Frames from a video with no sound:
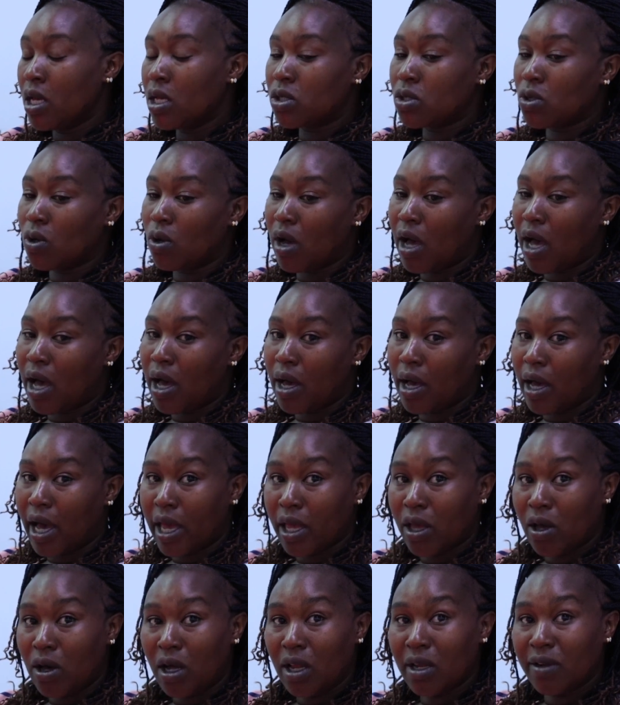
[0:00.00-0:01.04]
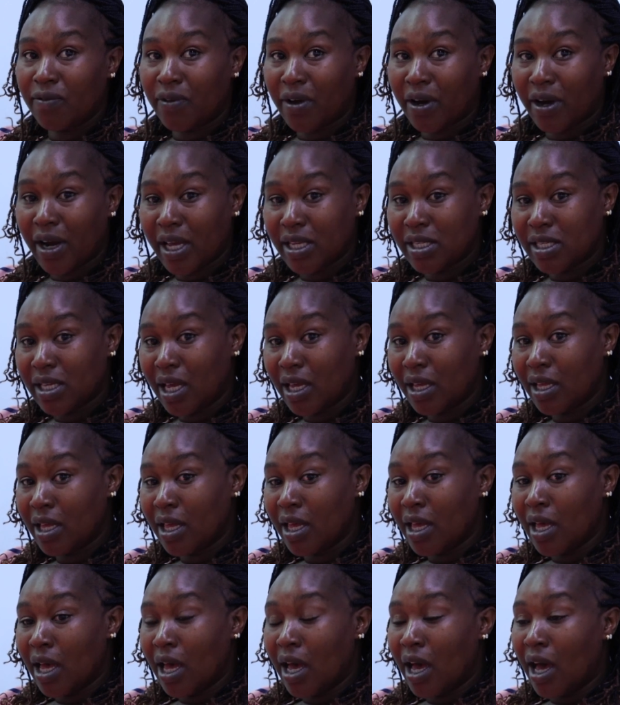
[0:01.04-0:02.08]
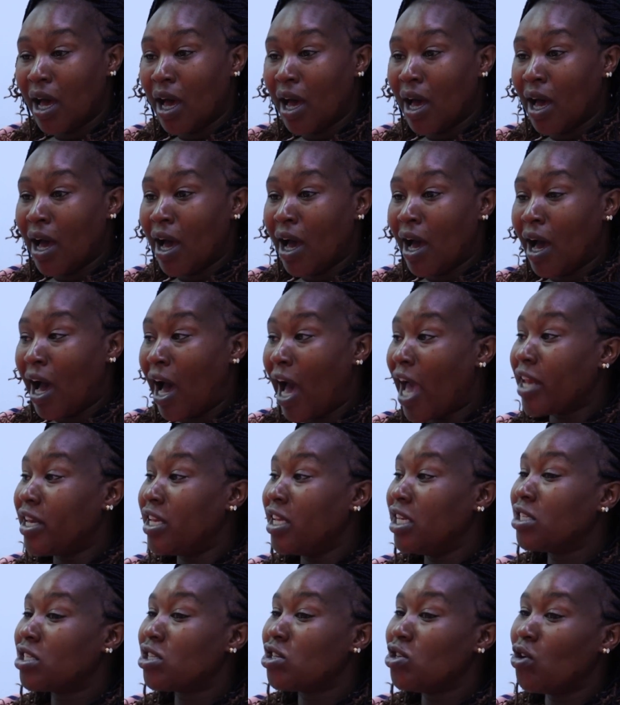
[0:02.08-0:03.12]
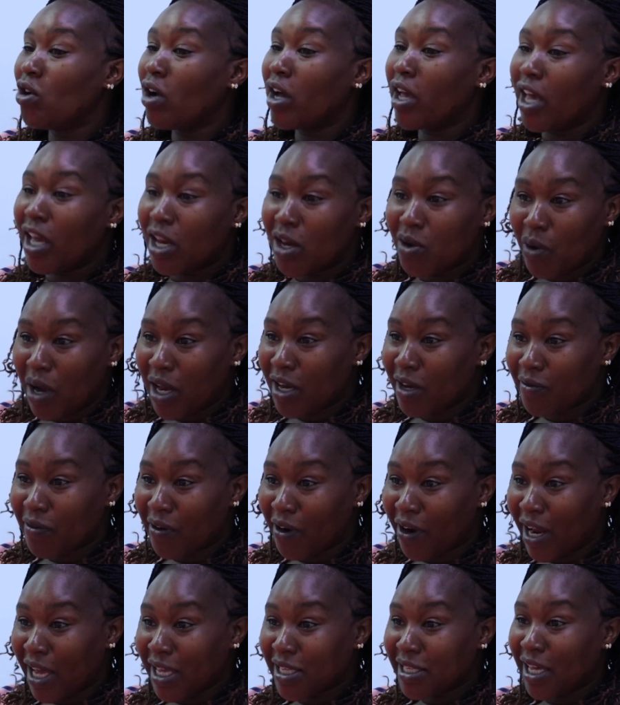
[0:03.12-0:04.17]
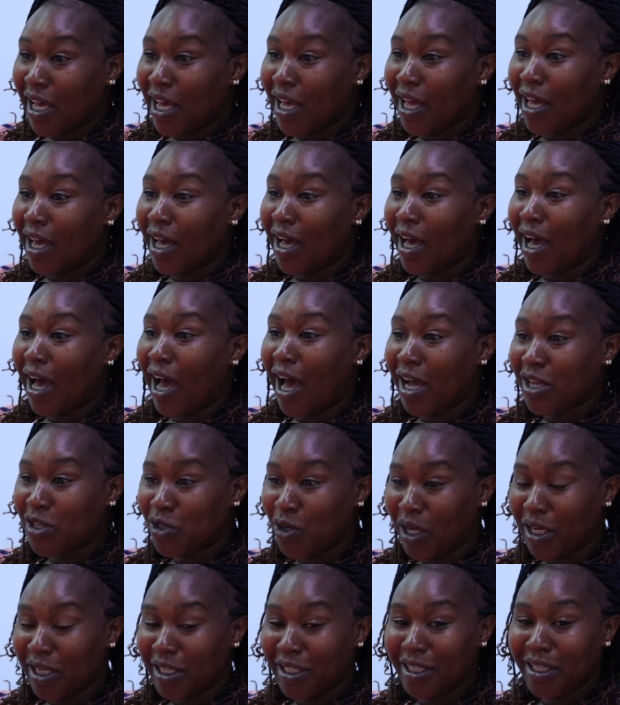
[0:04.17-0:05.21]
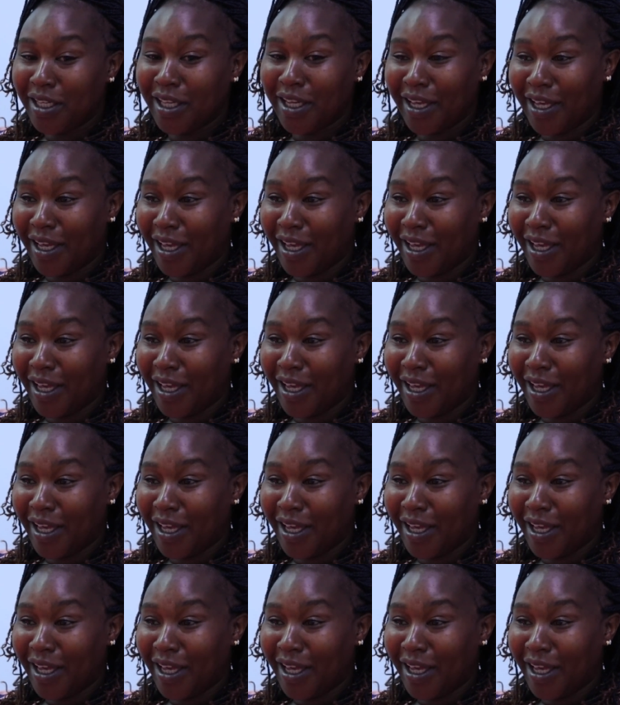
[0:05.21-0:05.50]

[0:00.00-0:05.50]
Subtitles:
So I called Faraja. I didn't know anyone in Faraja. Actually,